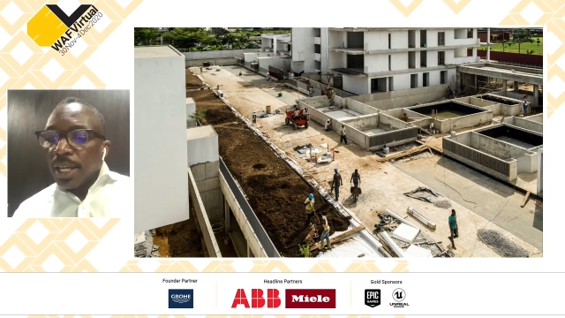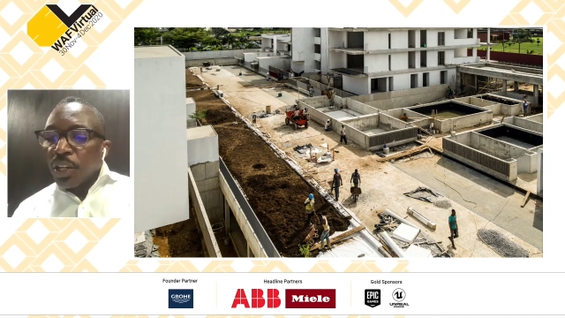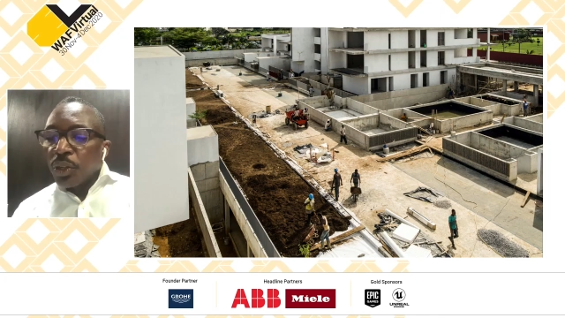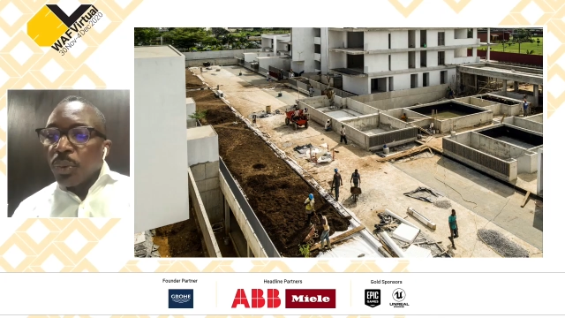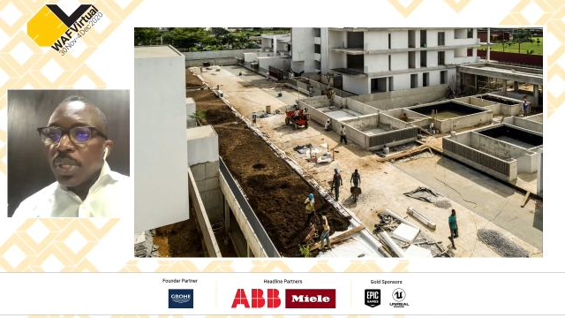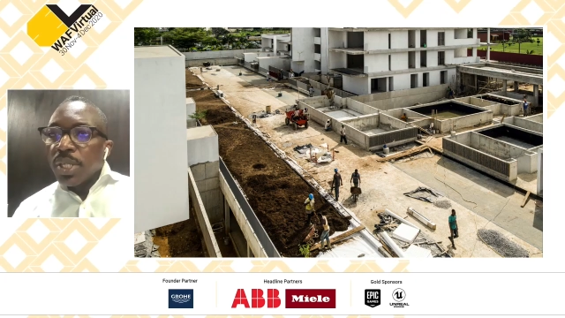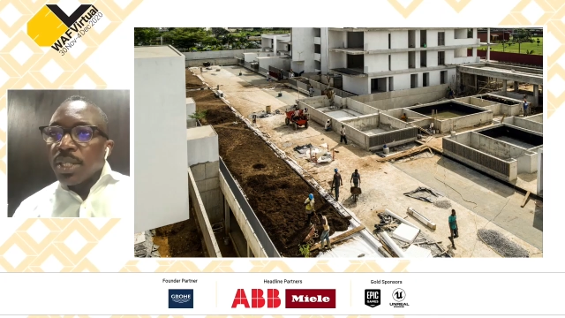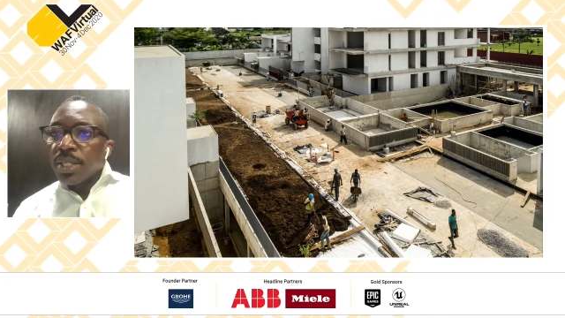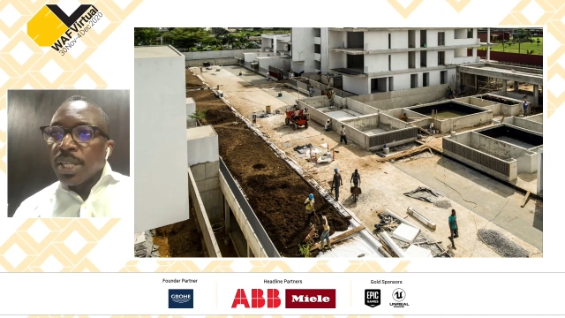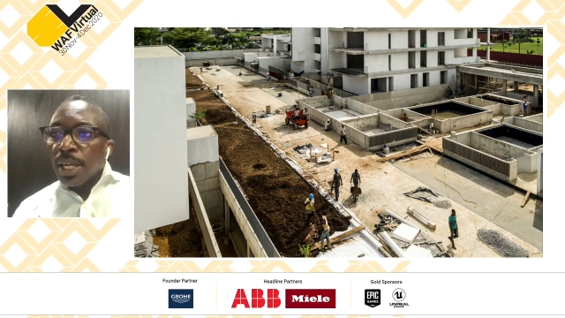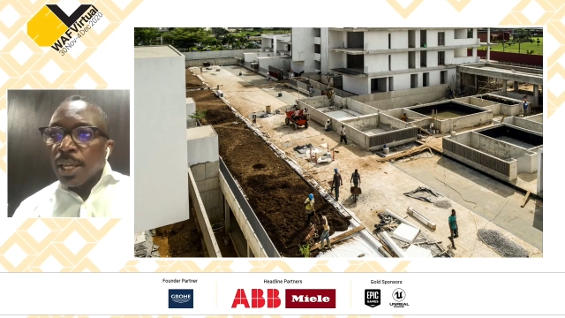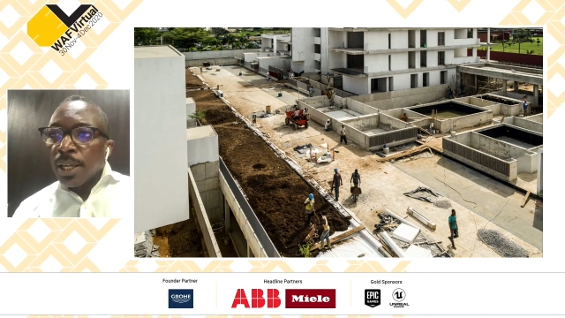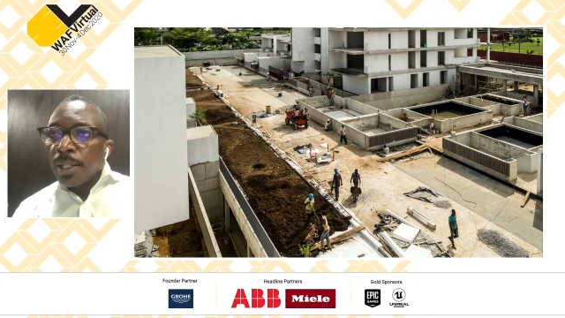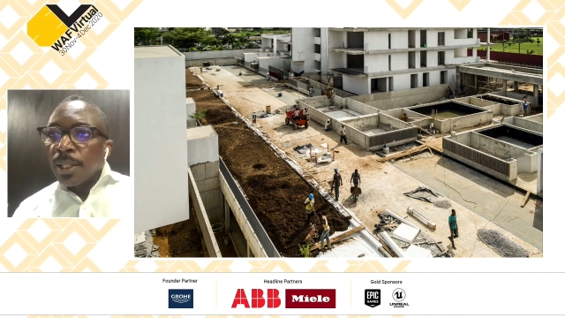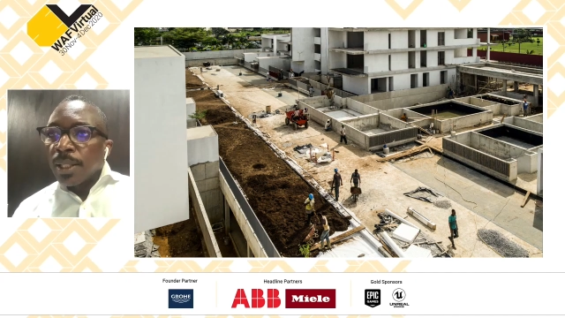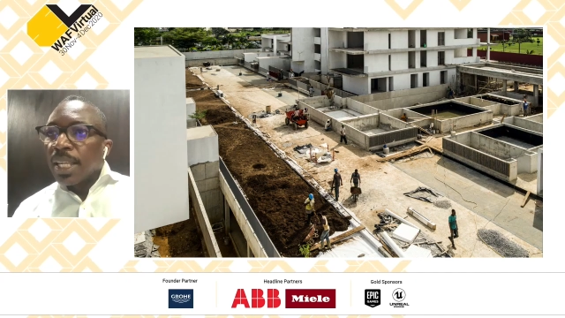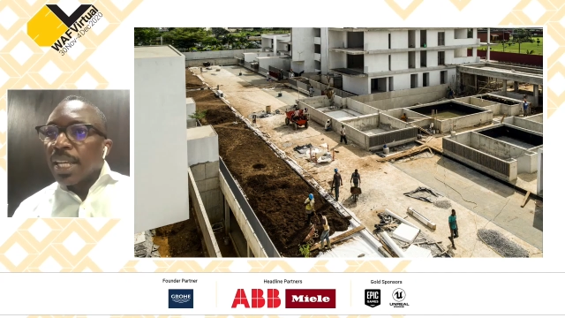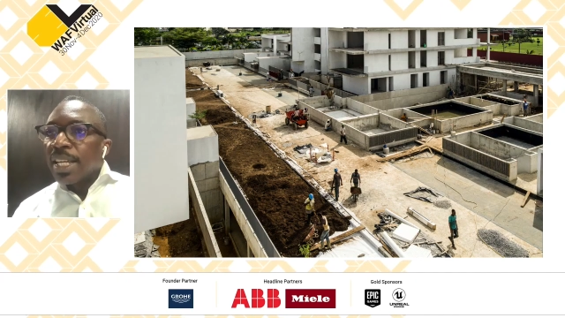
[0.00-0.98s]
How do we
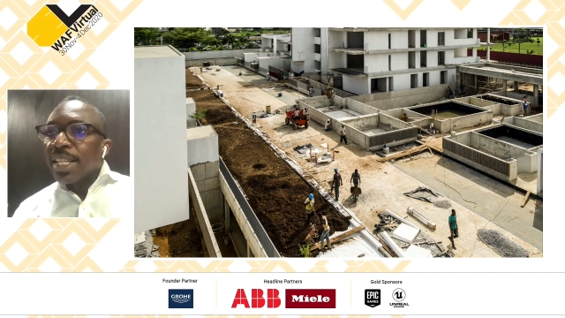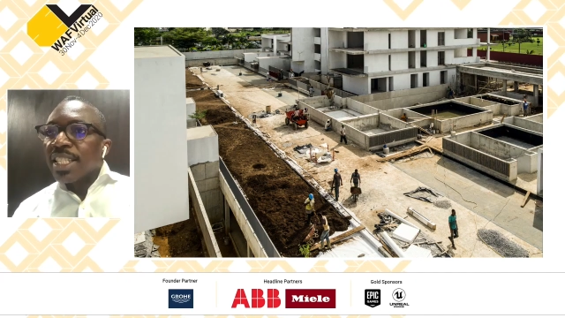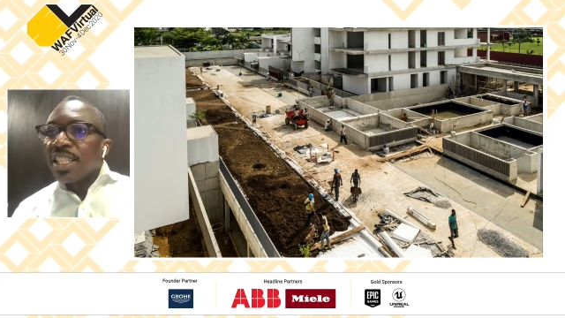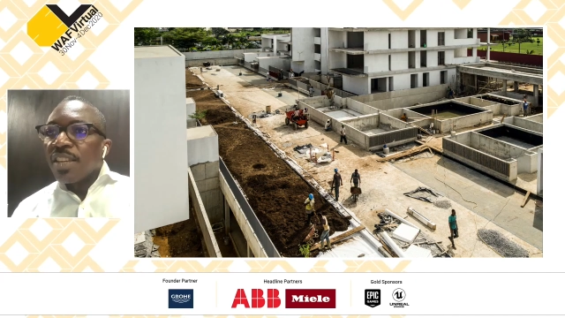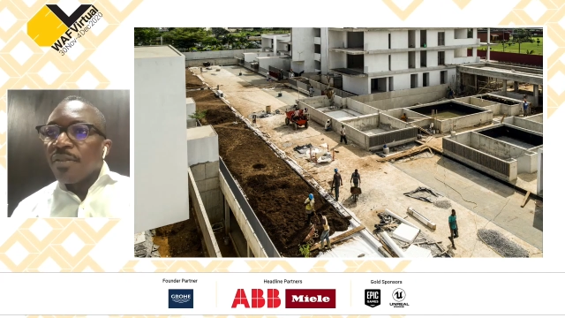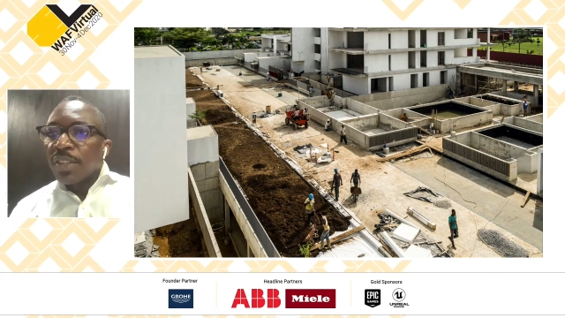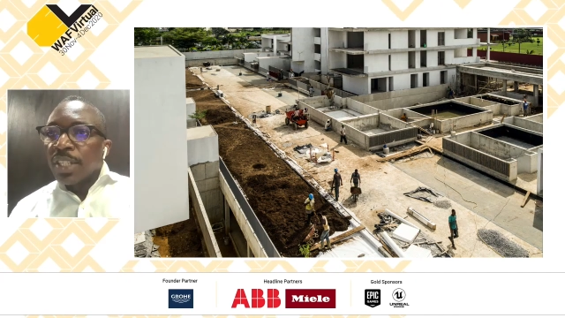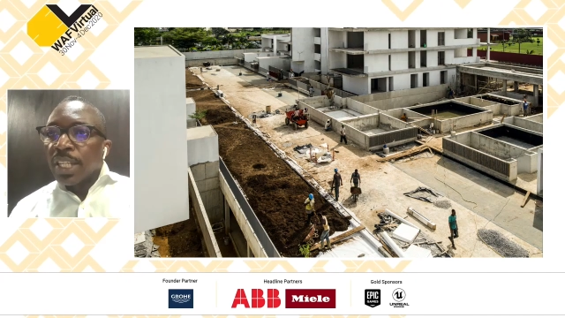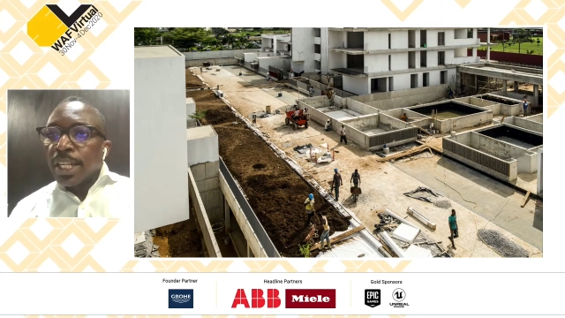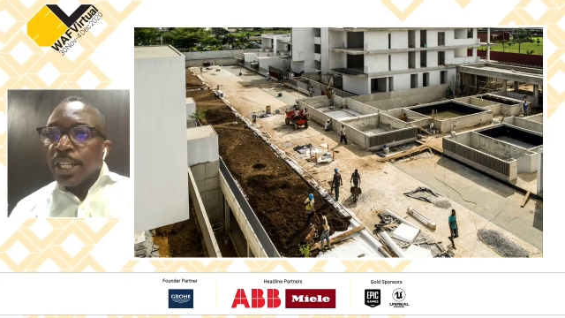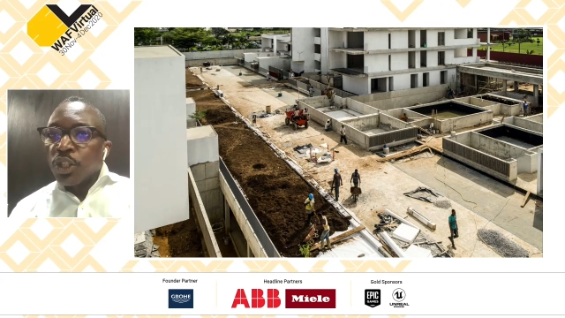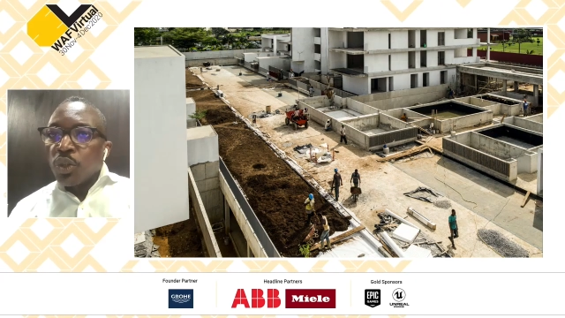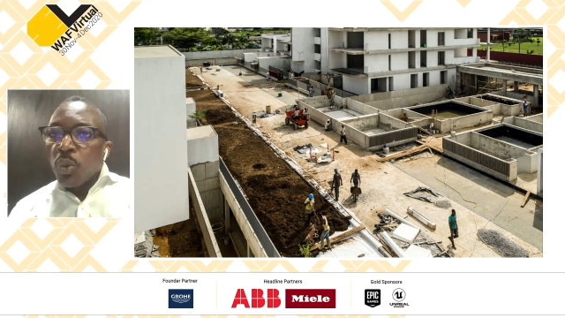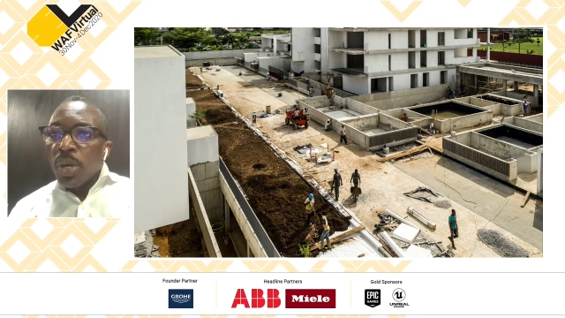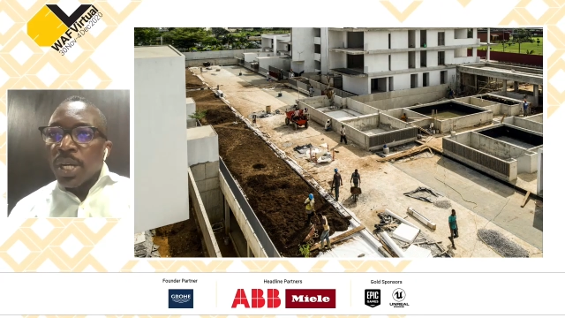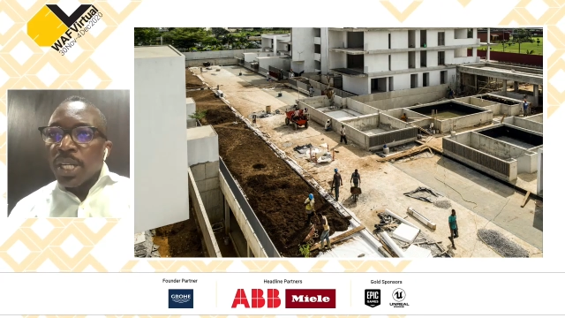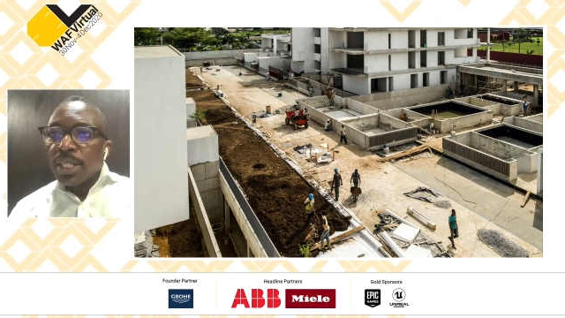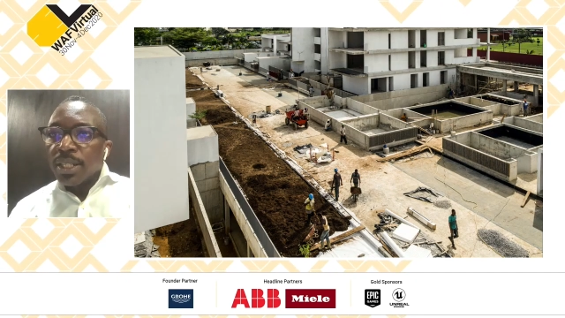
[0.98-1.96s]
sell something that
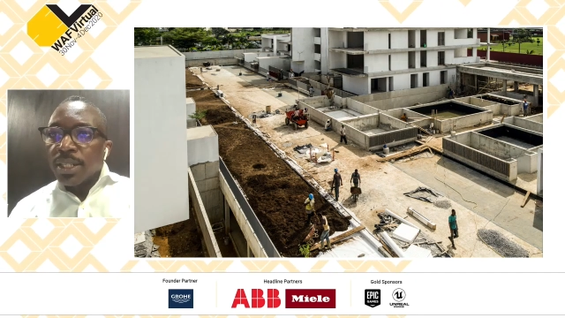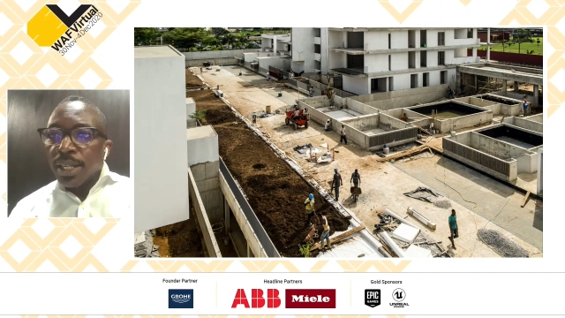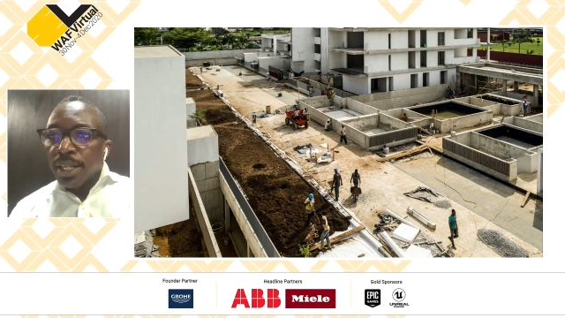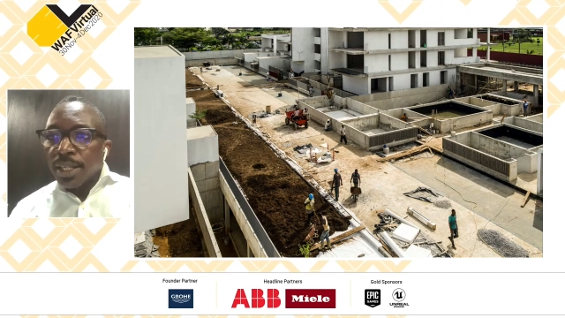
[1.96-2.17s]
is quite